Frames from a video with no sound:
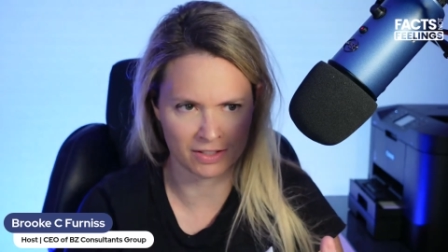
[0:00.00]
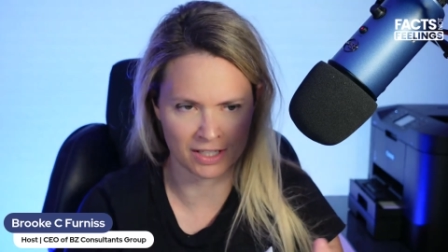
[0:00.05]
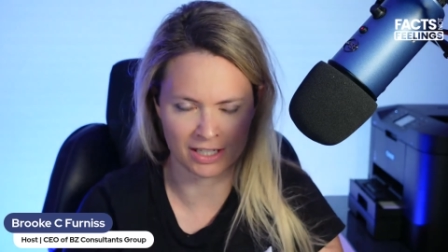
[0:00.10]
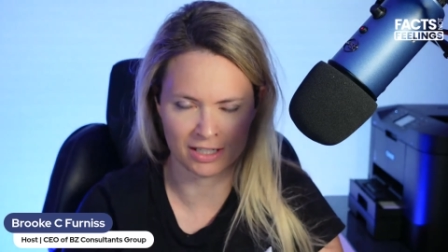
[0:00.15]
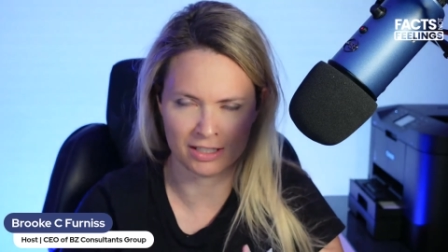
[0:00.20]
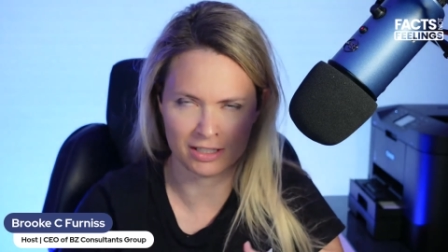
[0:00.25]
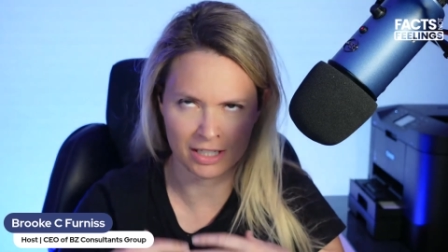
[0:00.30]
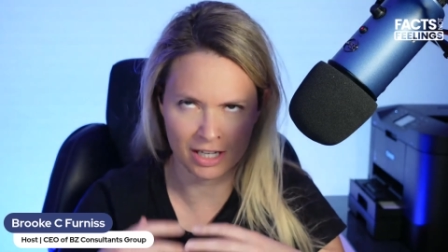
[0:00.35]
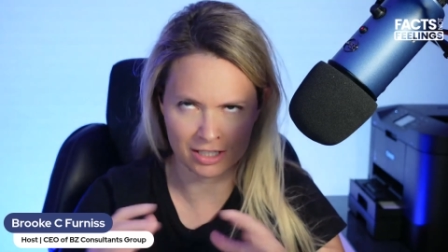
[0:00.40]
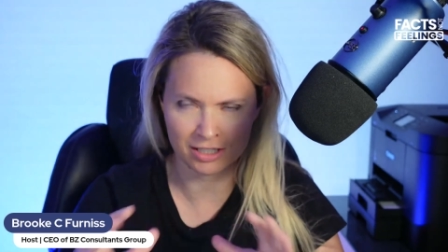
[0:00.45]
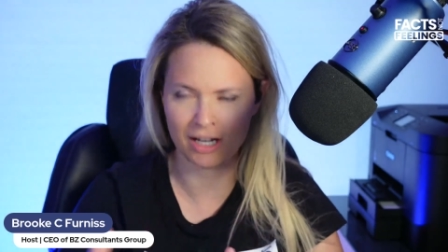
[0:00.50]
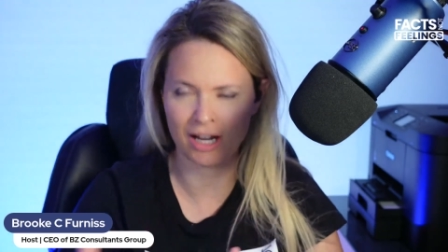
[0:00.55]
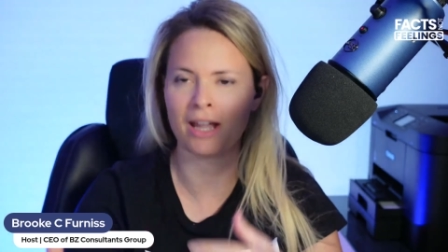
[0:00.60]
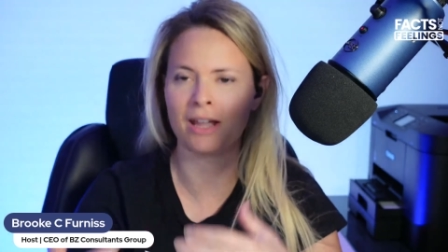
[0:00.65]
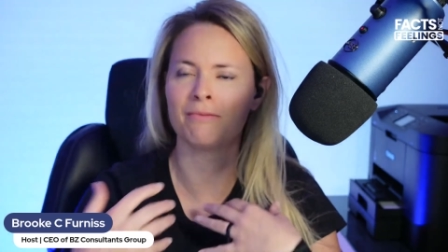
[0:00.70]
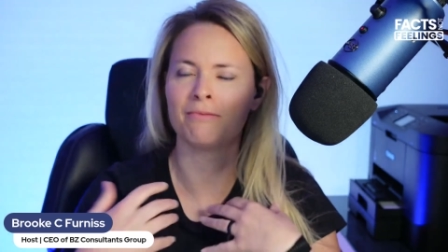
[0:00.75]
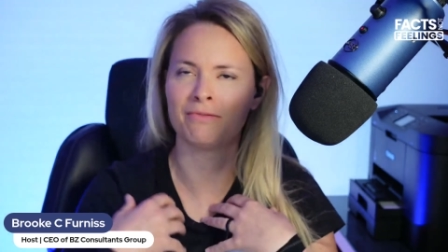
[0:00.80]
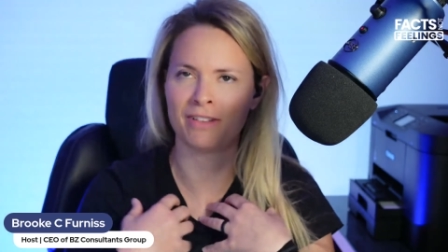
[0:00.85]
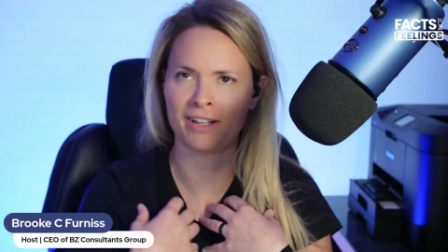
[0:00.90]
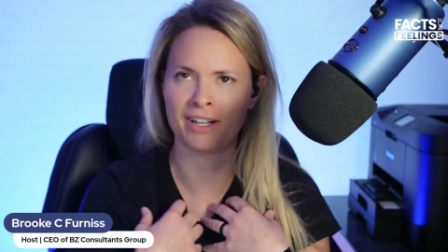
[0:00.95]
Like, yes, I
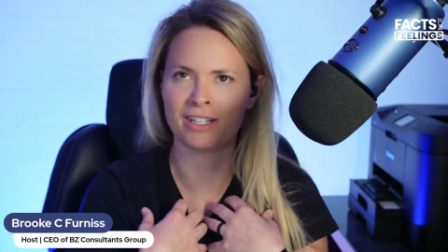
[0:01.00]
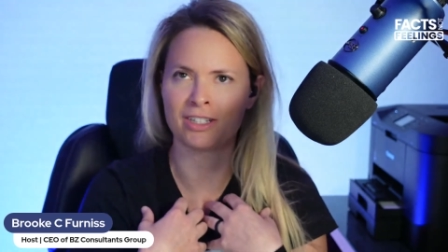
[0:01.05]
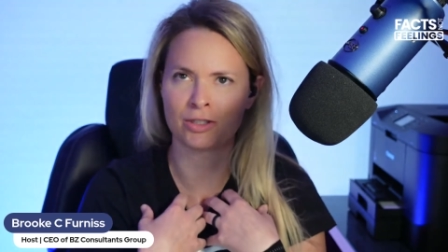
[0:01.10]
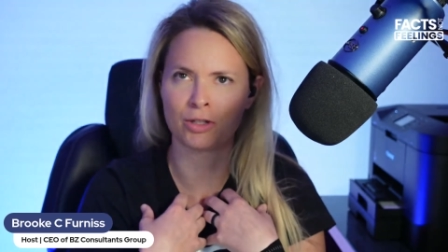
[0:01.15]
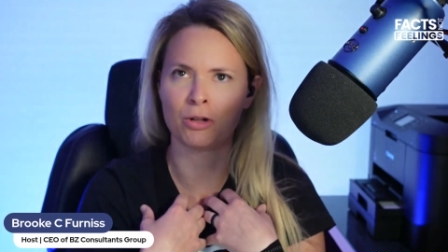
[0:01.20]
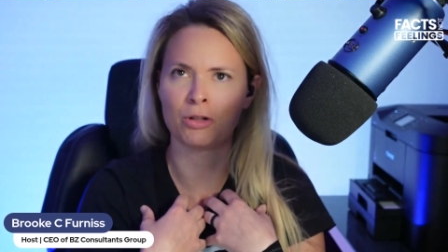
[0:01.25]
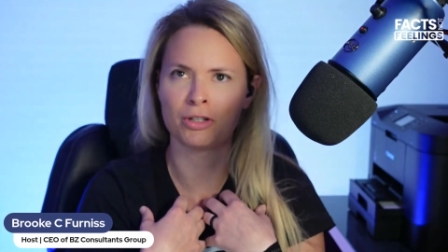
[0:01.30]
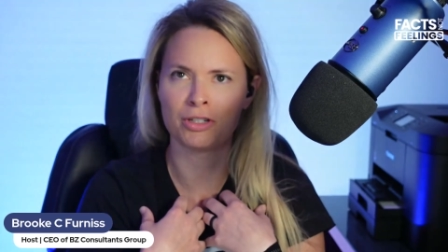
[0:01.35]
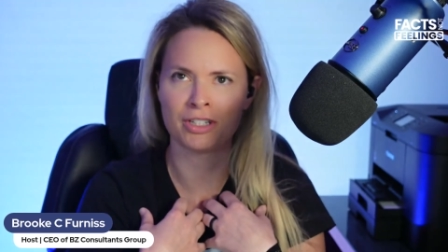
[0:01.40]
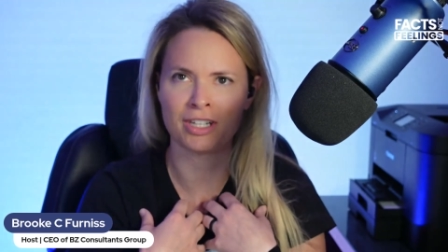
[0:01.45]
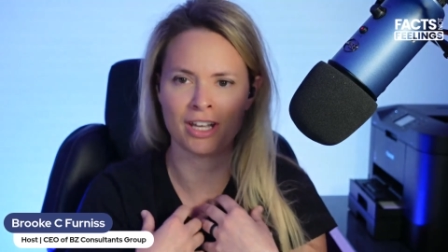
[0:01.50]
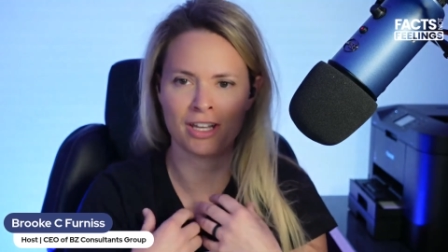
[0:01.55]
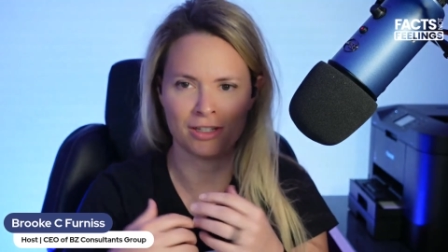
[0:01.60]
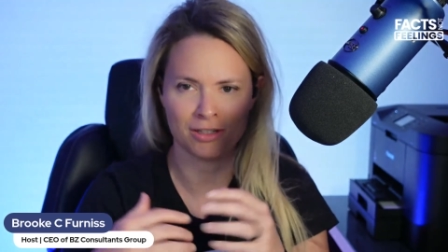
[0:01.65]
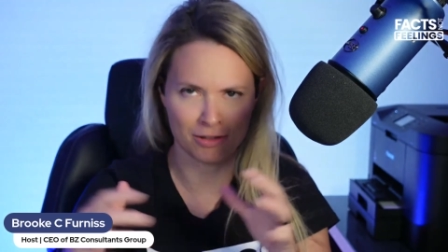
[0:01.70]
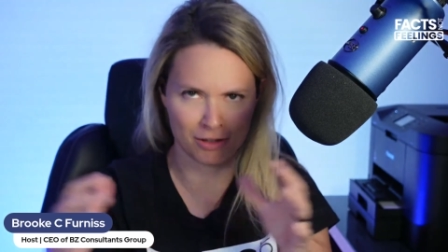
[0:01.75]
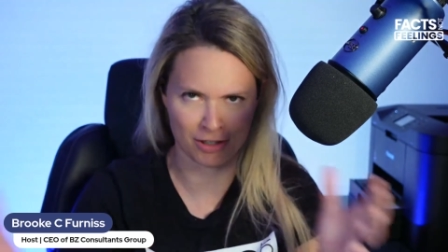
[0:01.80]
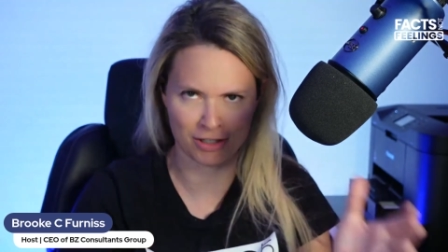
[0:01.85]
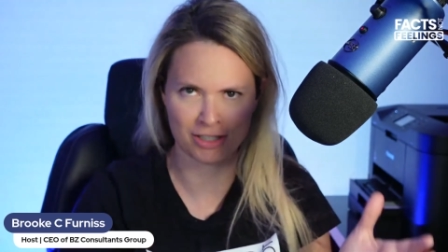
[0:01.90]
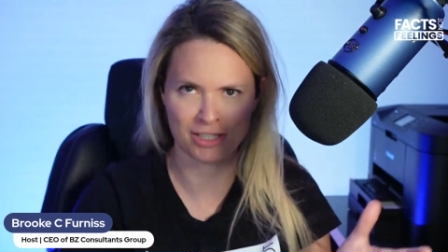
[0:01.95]
am flying solo today.
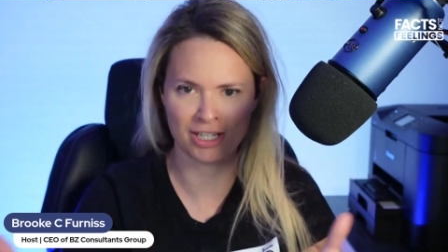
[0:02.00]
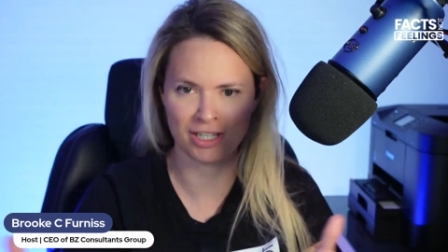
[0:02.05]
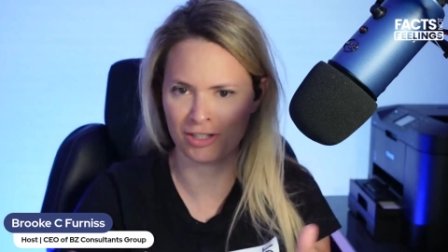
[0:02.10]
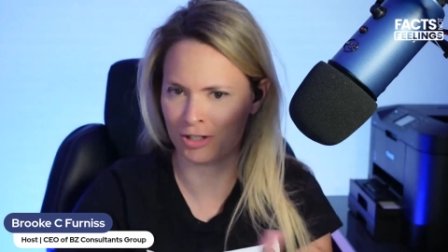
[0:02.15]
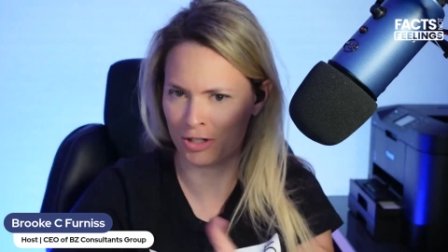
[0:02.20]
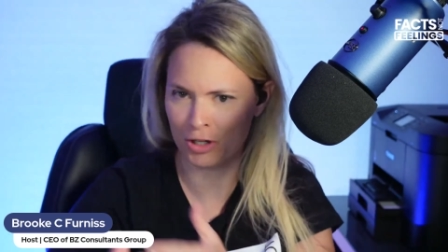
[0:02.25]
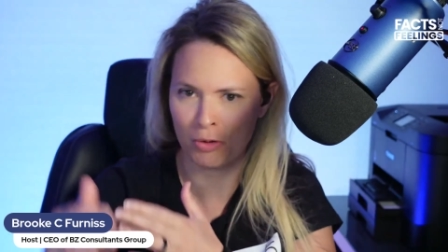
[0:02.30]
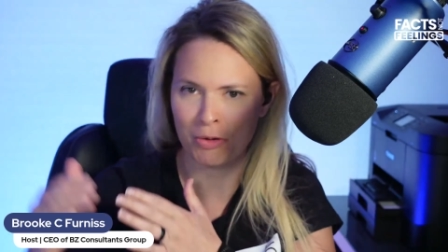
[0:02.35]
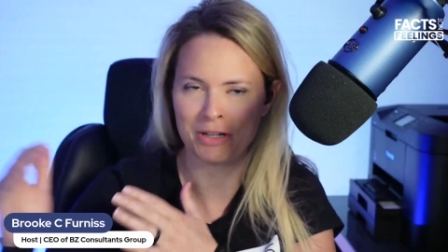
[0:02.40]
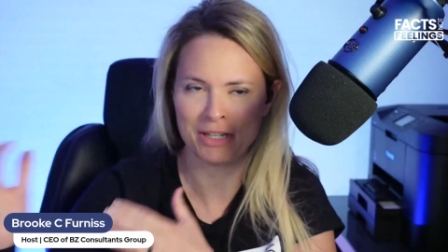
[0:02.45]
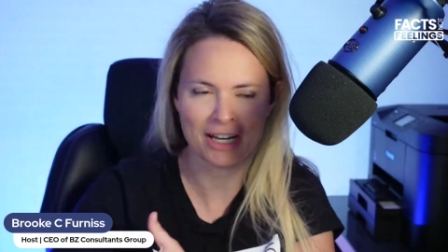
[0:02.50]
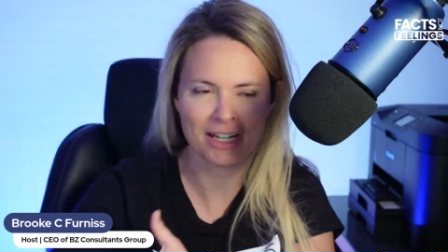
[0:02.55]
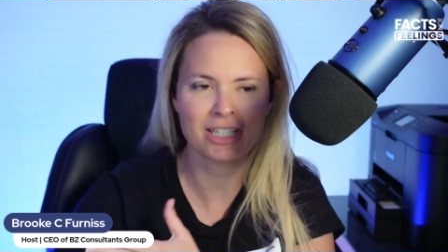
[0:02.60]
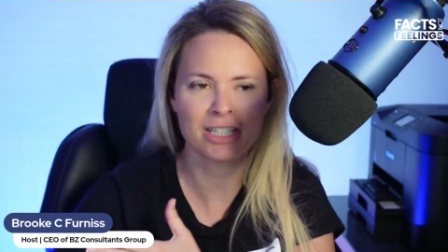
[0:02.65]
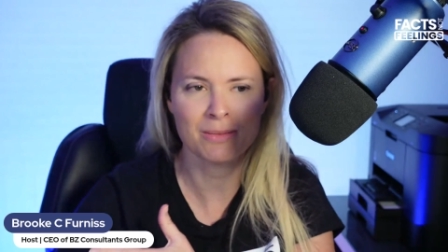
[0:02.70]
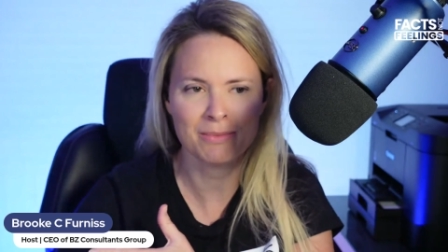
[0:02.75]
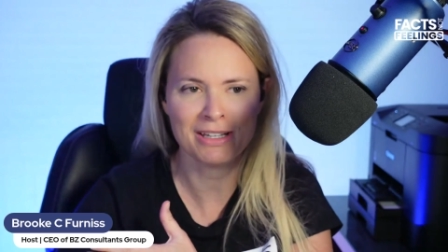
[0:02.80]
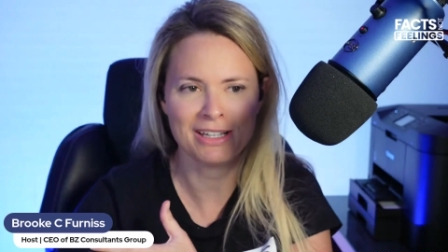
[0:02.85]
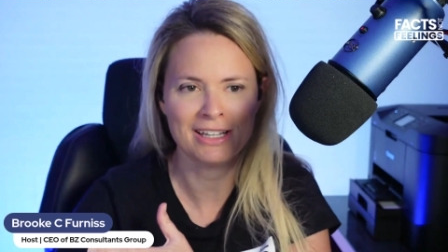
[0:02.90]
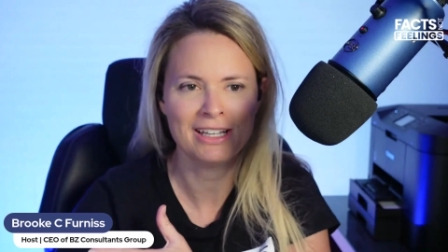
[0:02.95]
You can see there's no one next
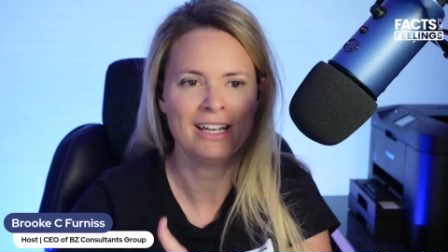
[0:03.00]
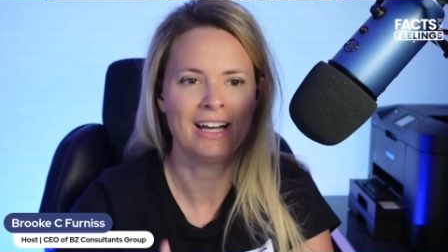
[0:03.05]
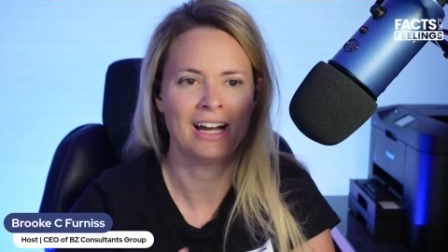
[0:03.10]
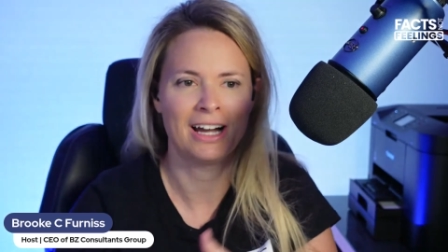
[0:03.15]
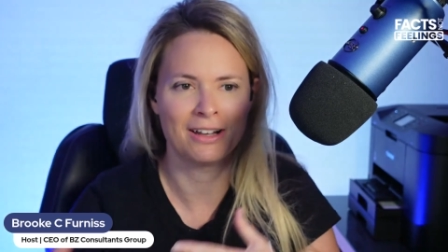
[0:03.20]
to me.